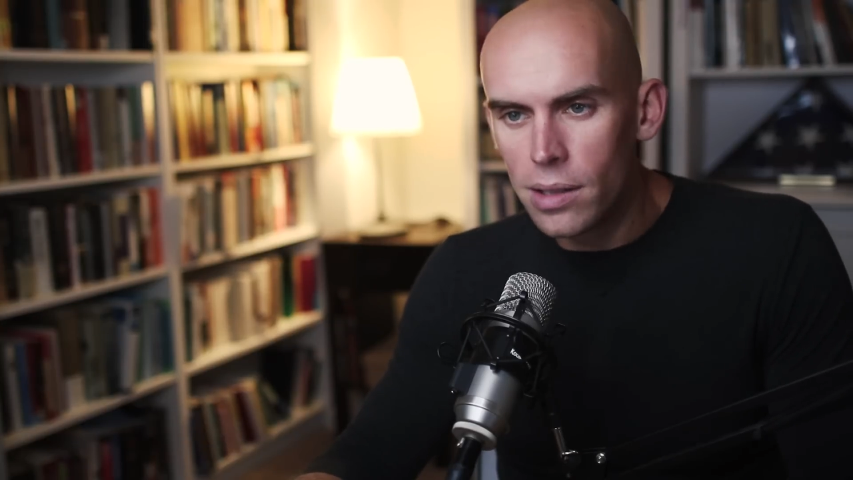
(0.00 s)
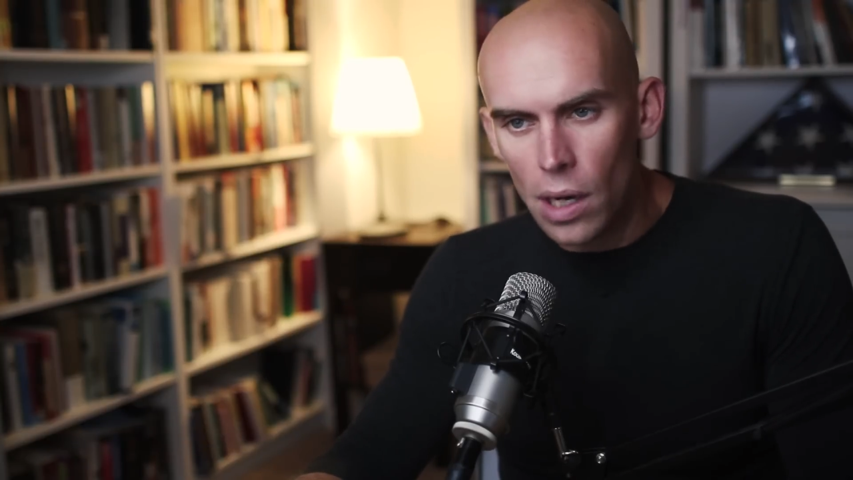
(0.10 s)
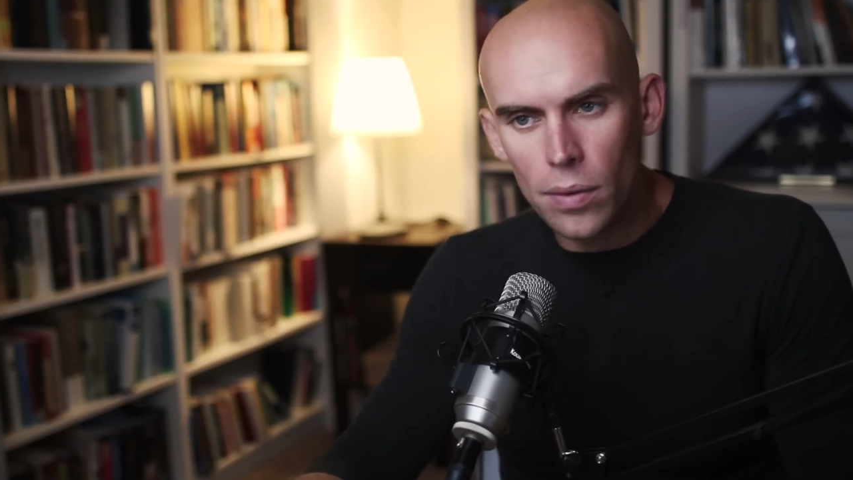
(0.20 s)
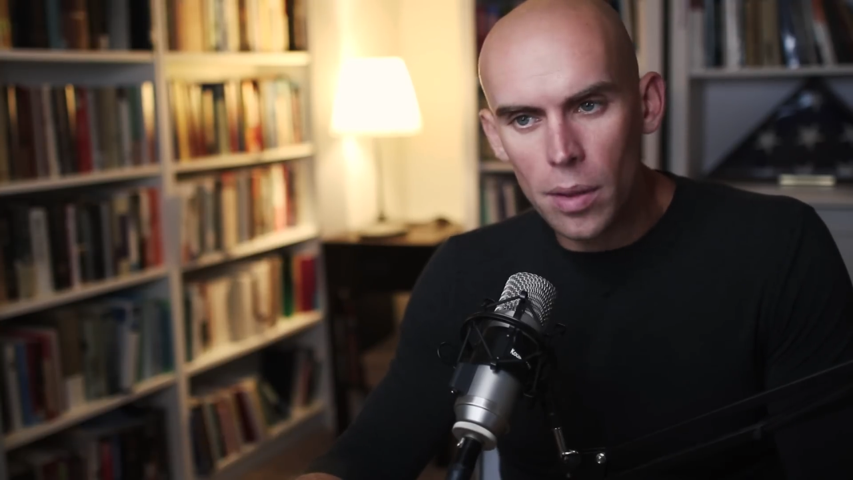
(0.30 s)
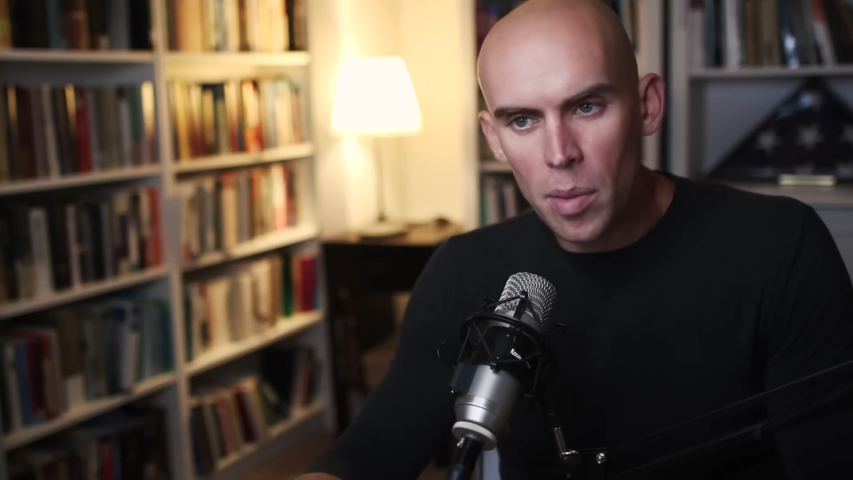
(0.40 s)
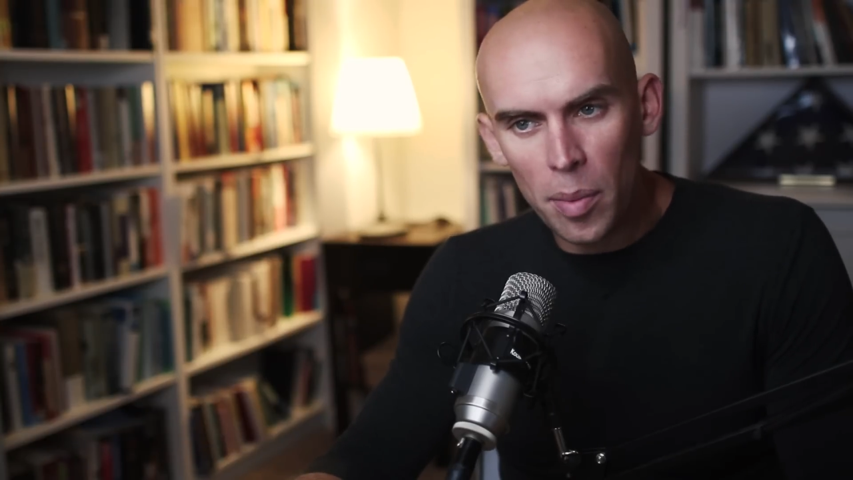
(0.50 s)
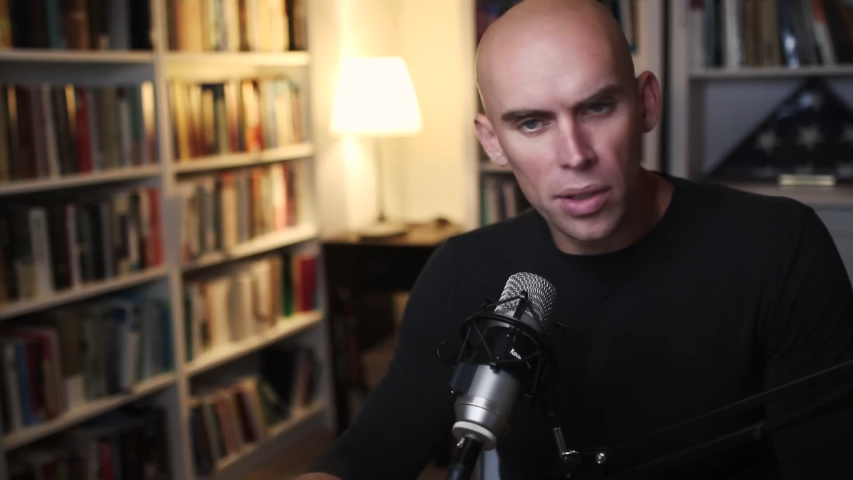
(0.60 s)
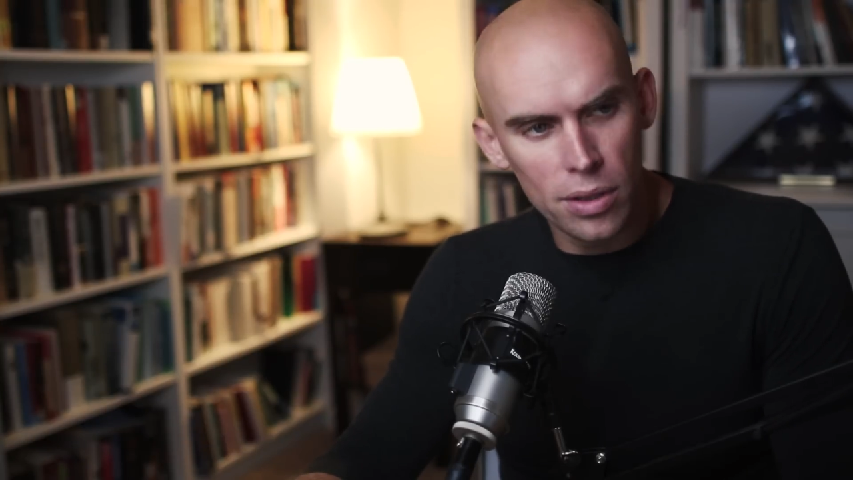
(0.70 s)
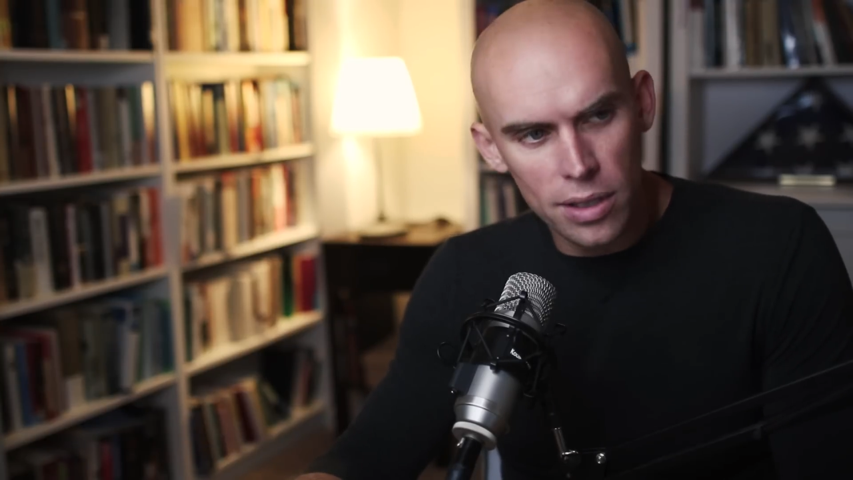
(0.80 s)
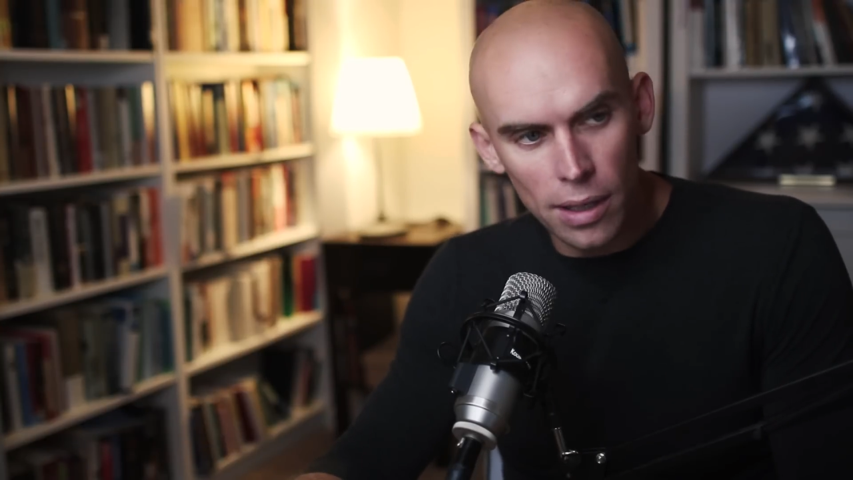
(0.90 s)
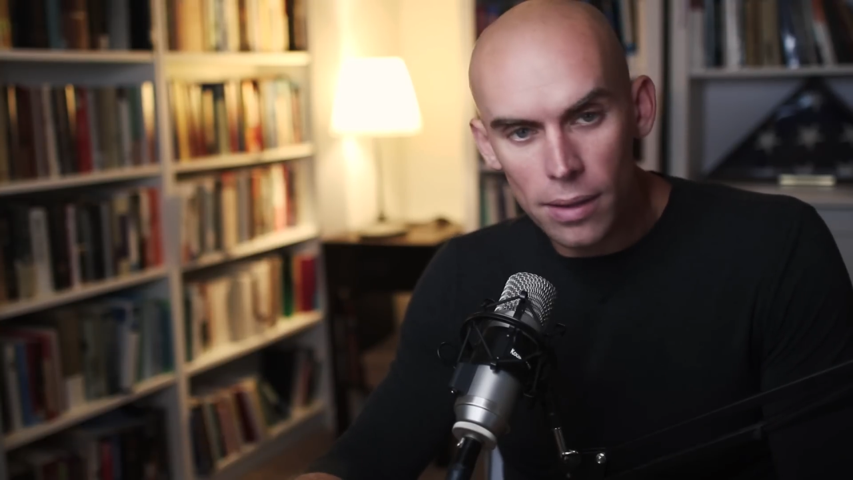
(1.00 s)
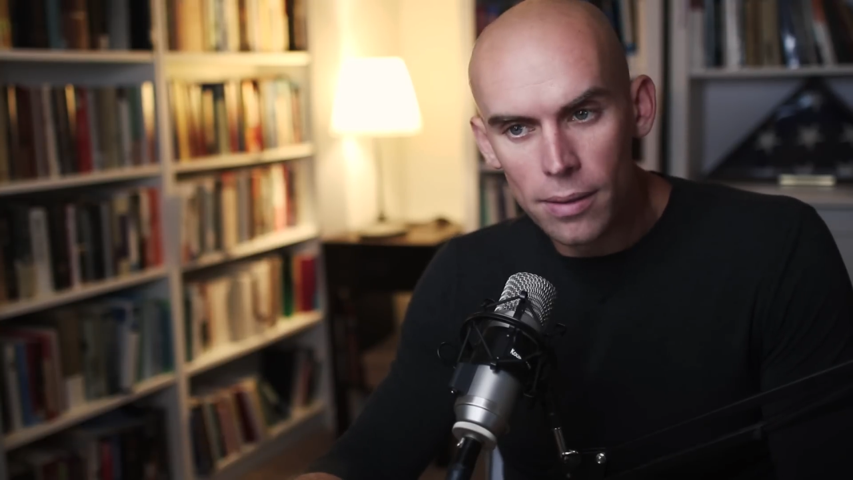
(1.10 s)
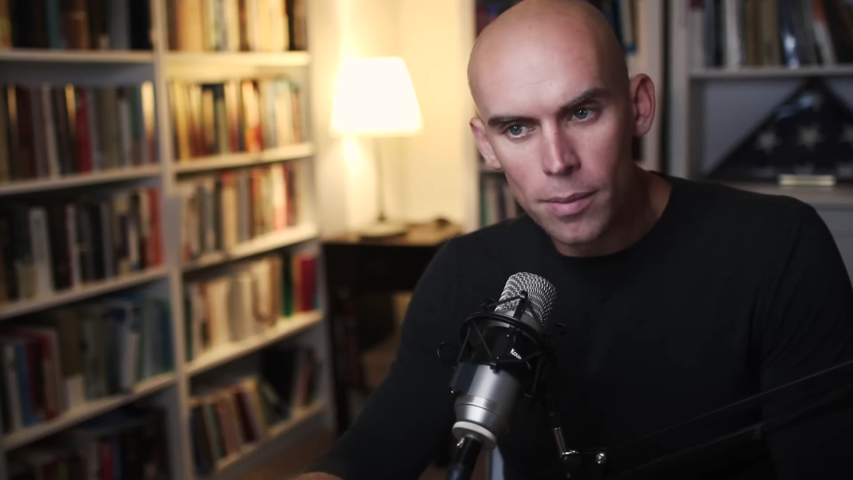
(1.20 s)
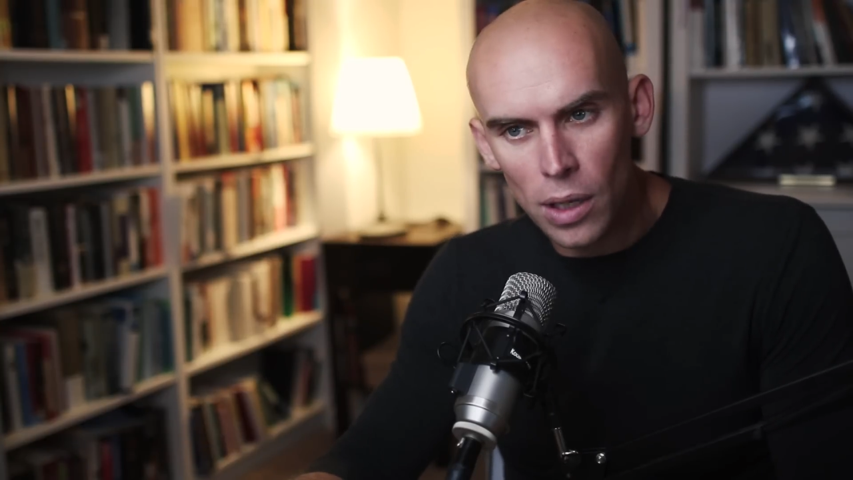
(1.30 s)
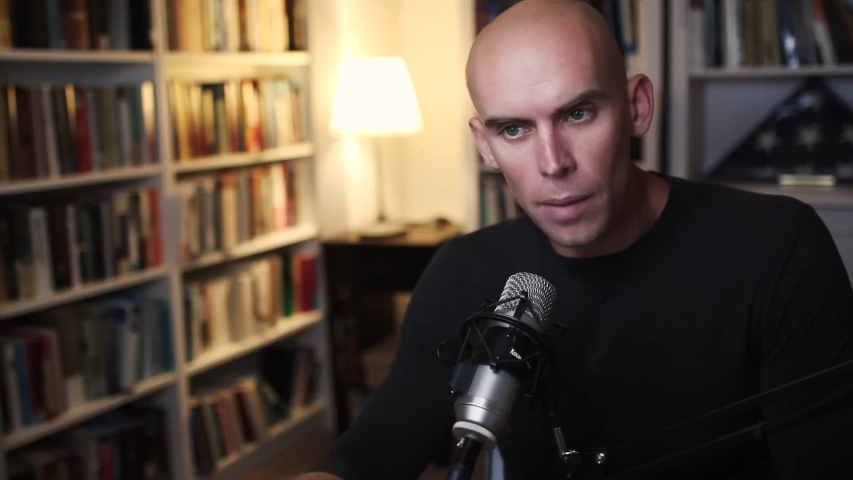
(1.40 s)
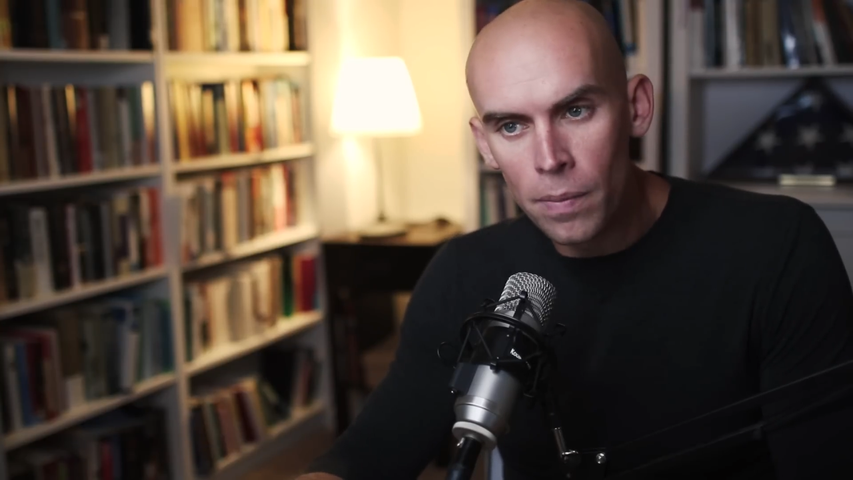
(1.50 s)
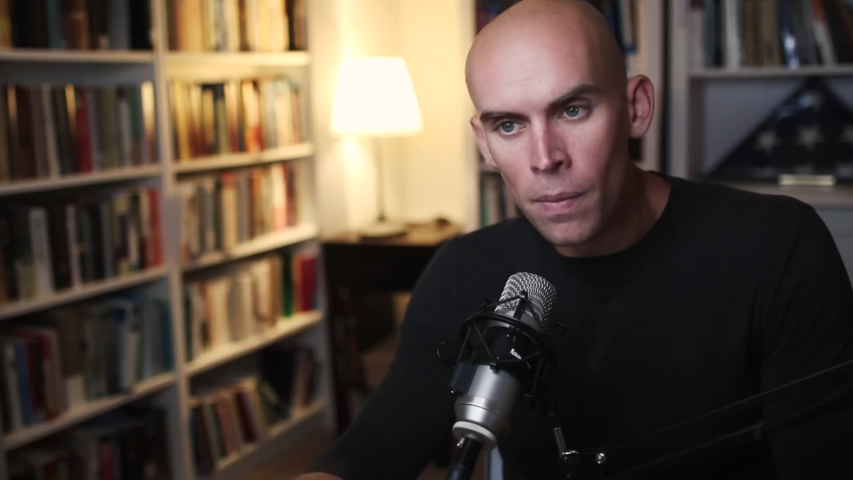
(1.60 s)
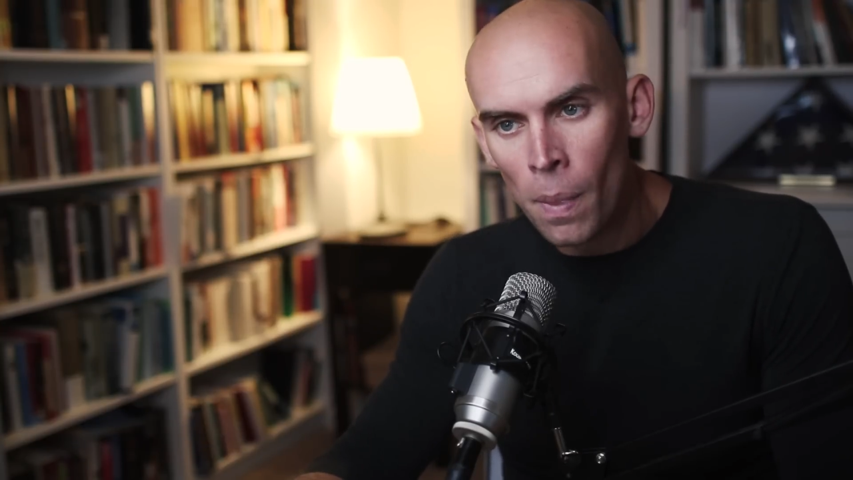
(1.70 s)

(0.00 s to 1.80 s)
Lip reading: Generally, people understand, okay?